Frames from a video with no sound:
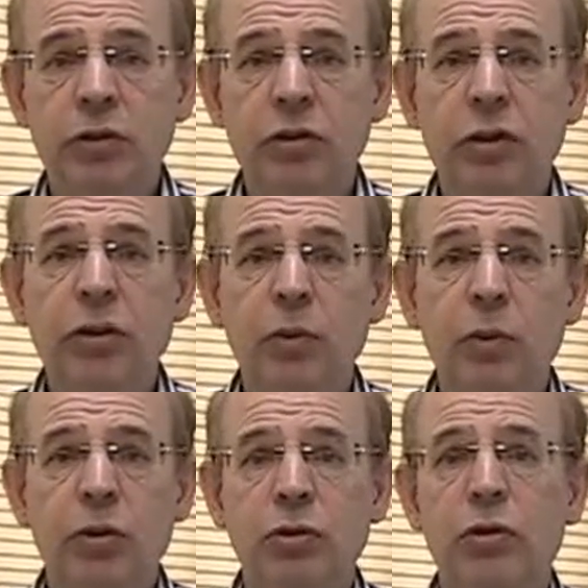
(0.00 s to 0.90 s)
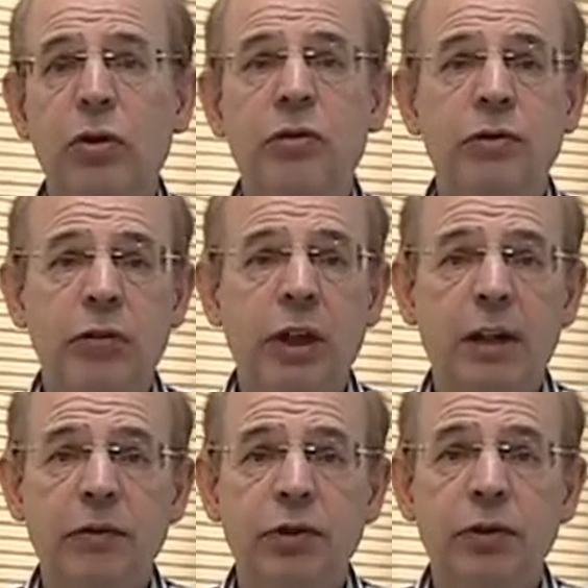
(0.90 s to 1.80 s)
turn the water off if you
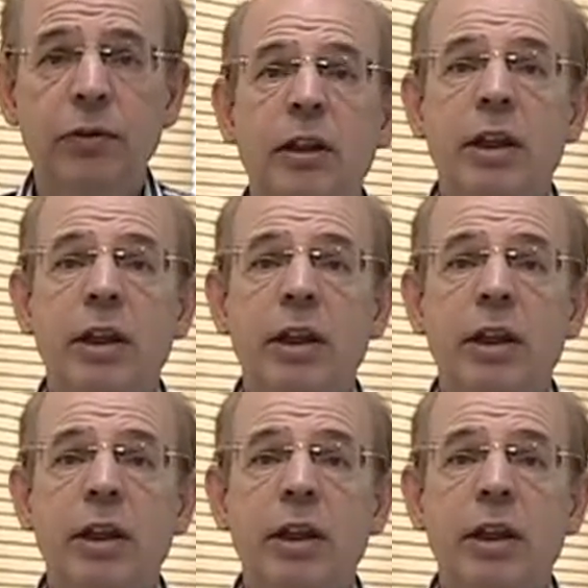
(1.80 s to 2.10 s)
have to.